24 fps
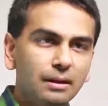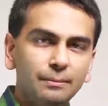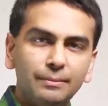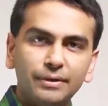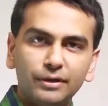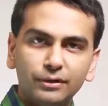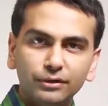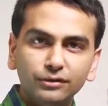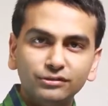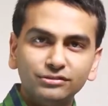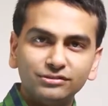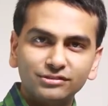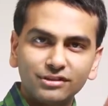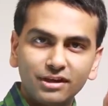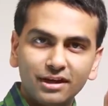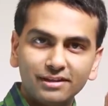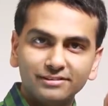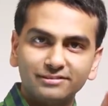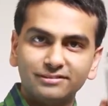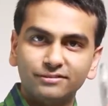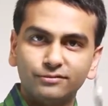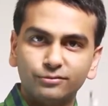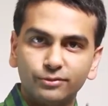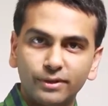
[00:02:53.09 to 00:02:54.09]
Peru's
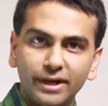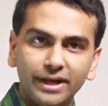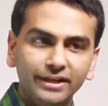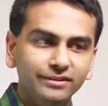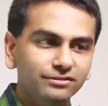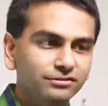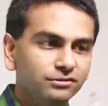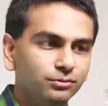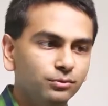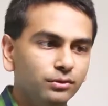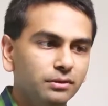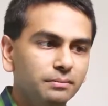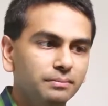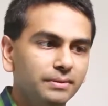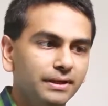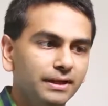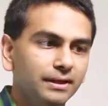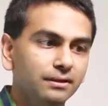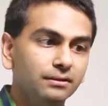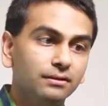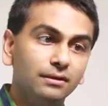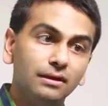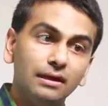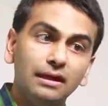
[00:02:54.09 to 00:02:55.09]
cost of rice would
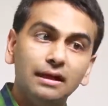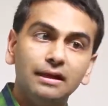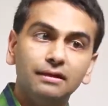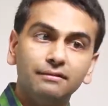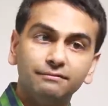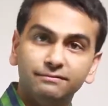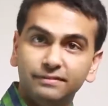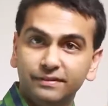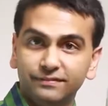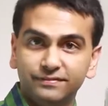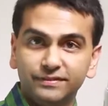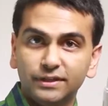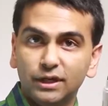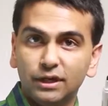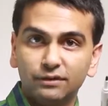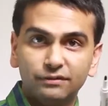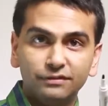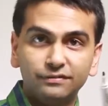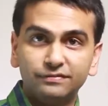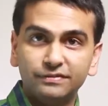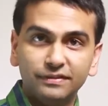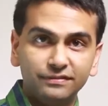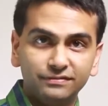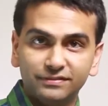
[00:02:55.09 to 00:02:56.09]
be 50
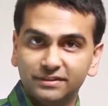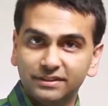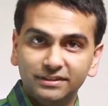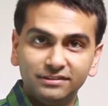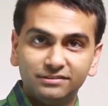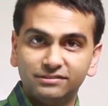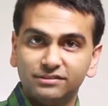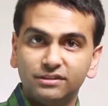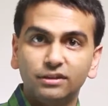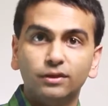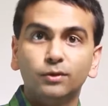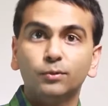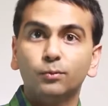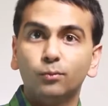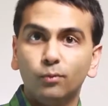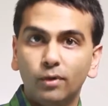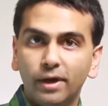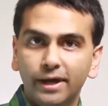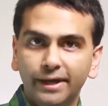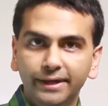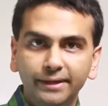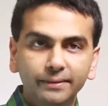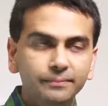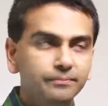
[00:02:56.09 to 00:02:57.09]
over 50, still
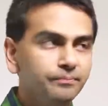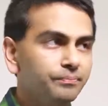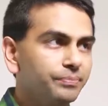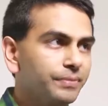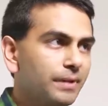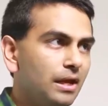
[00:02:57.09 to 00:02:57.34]
1.